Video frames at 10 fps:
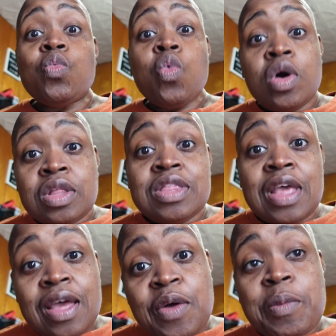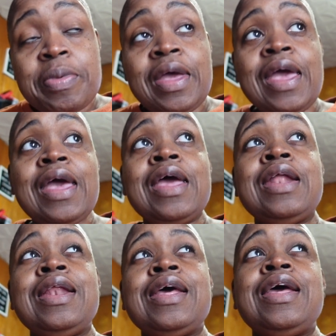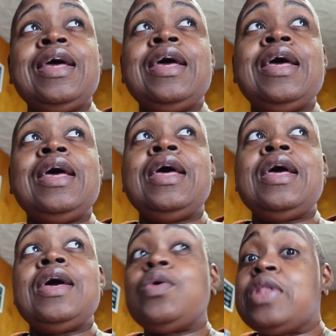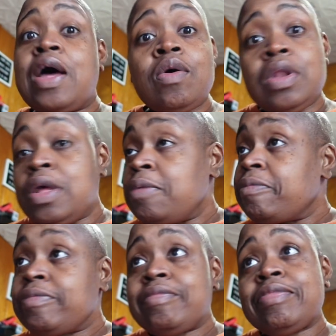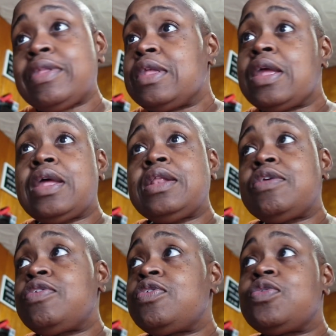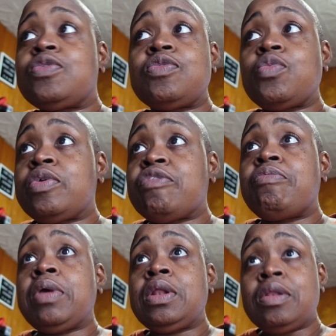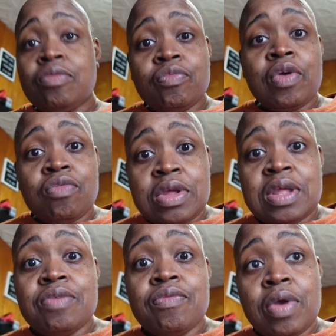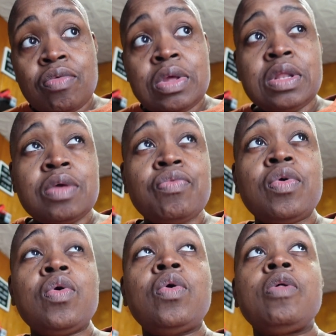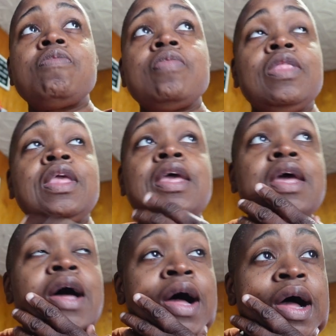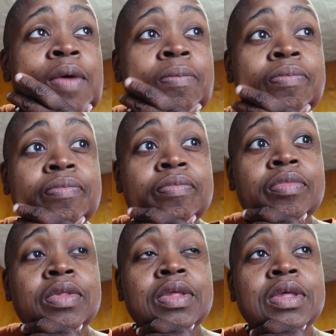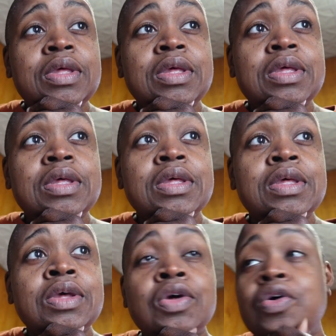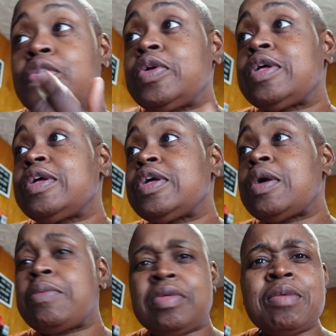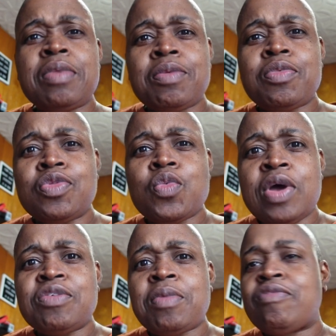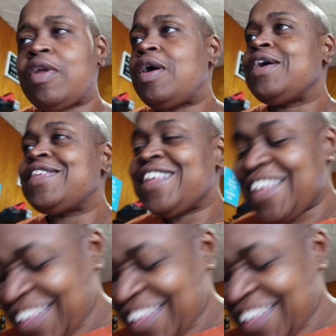want to help. And without them, this would have been very, very difficult. Um, you know, I mean, some of them do watch my vlogs.